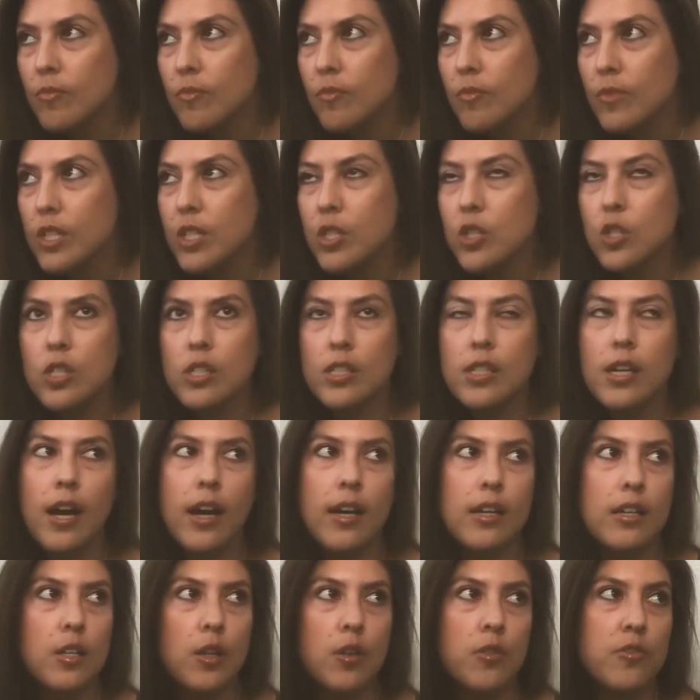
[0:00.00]
she's
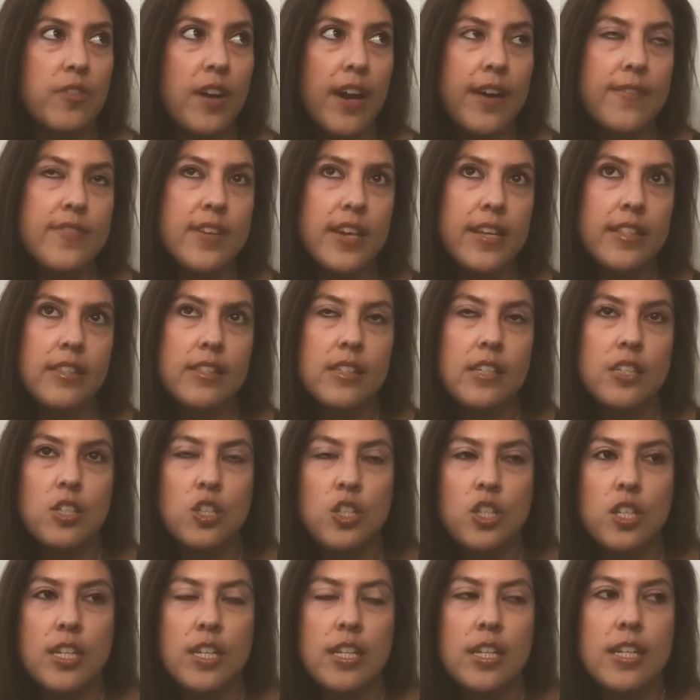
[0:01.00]
got 5 nuts that
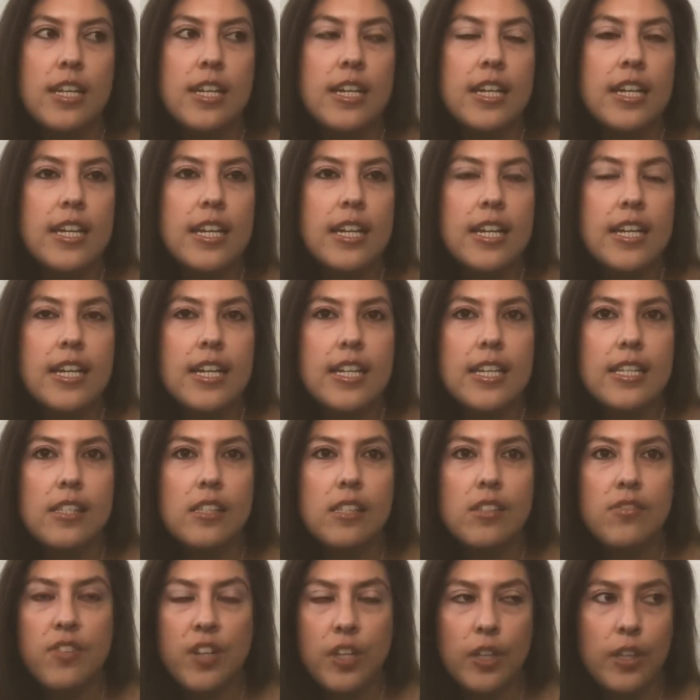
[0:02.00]
she is
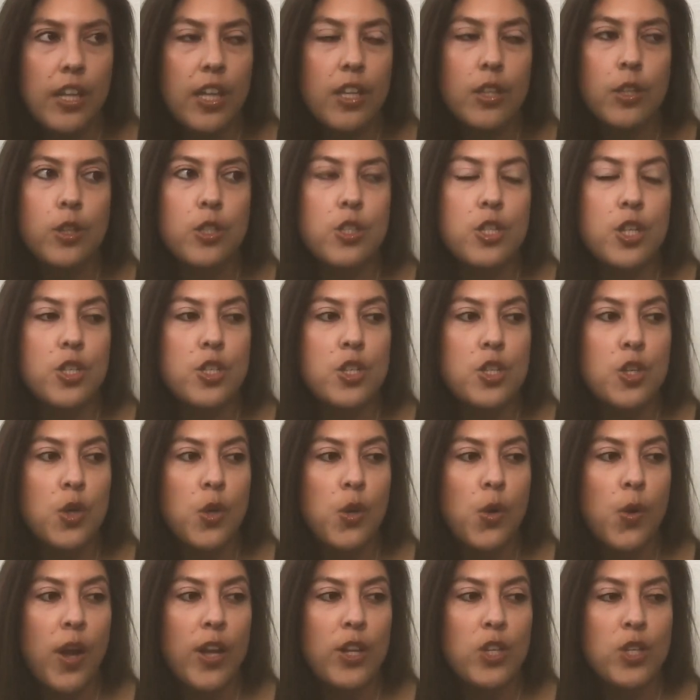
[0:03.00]
severely allergic
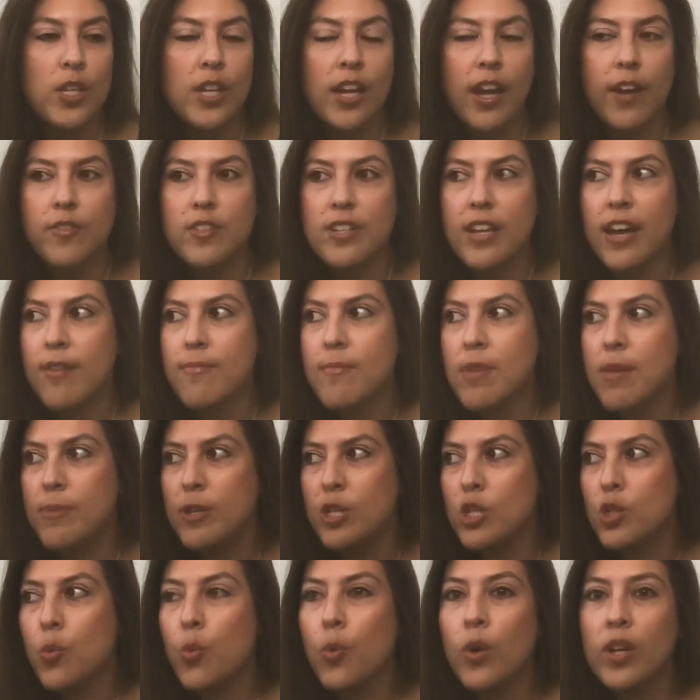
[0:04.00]
to, and she'd have to have
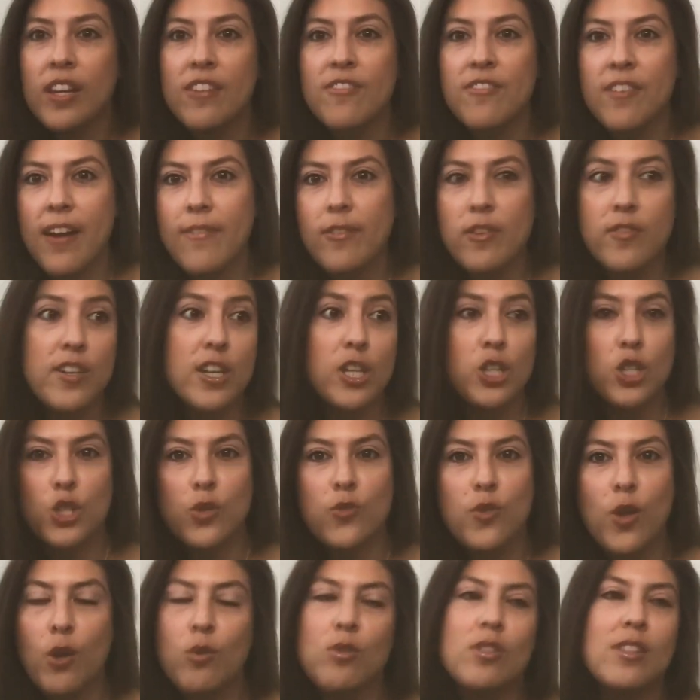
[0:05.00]
maybe 25 of each
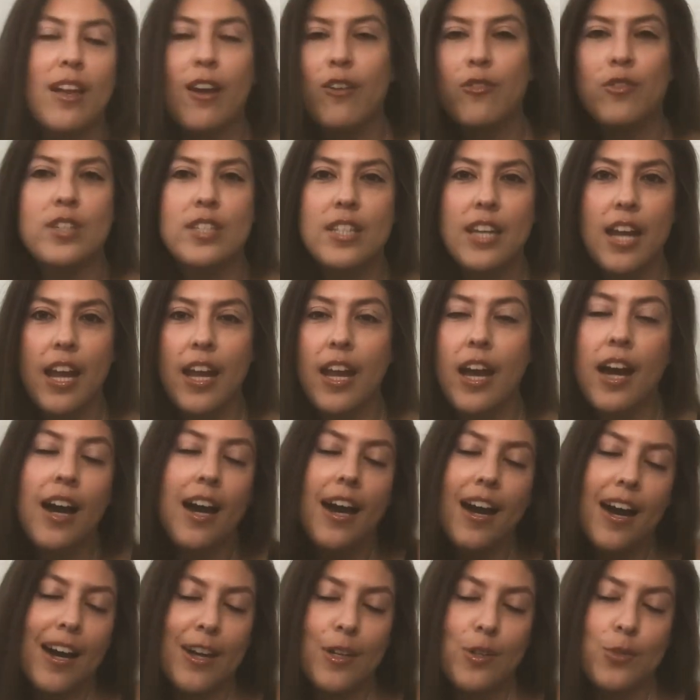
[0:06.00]
of those every day.
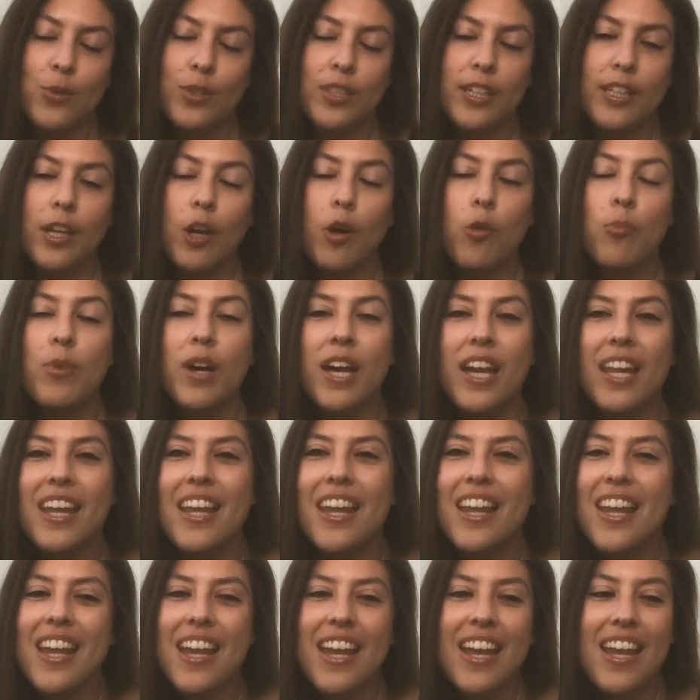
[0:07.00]
I don't really know, but
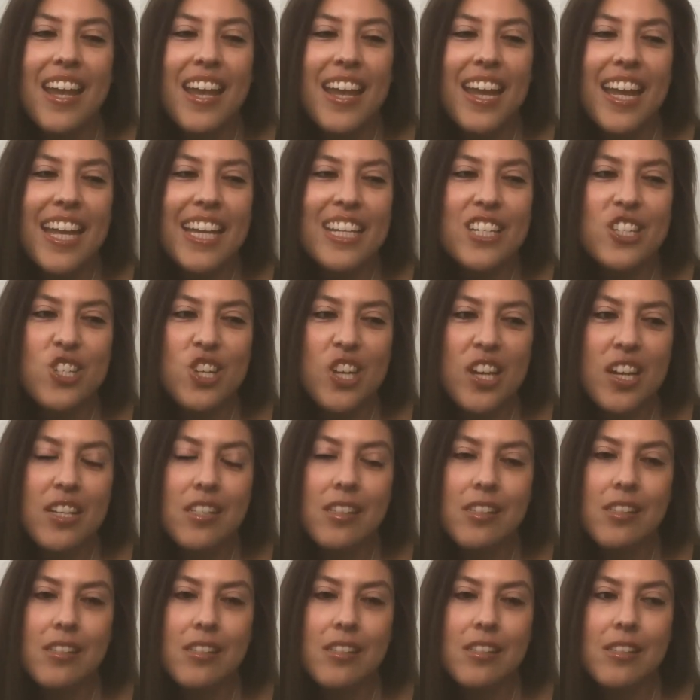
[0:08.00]
it
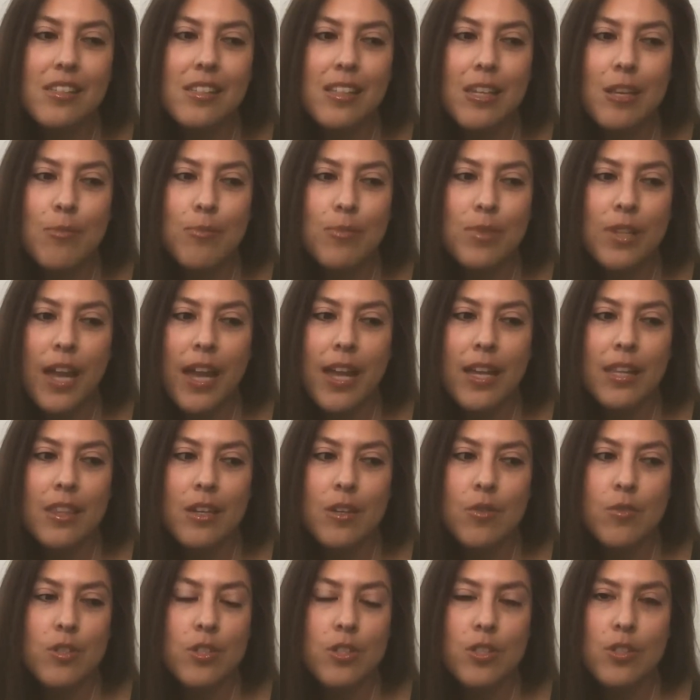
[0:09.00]
just seemed like
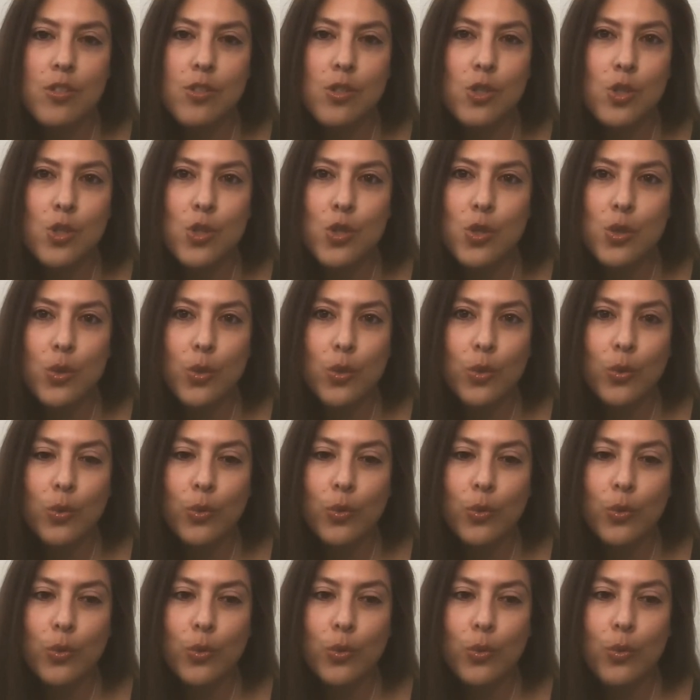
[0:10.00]
there was just
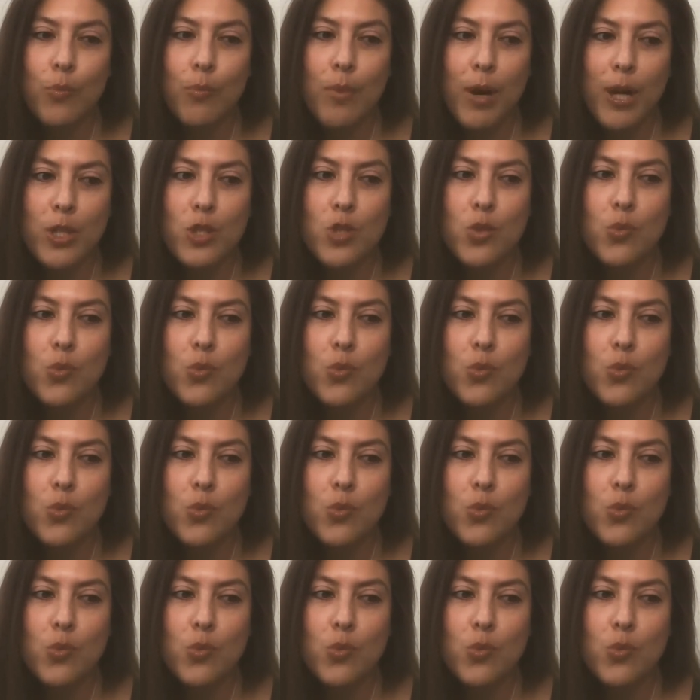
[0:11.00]
too much